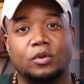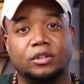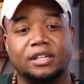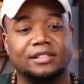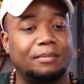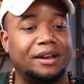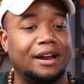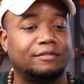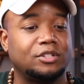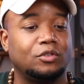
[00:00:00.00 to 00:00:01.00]
or things I may
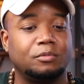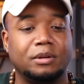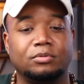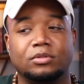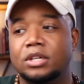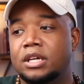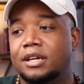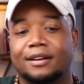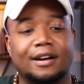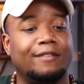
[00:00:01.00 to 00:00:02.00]
not have told people
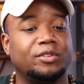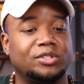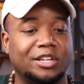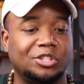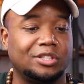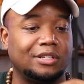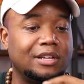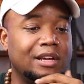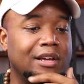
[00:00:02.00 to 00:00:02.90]
in conversation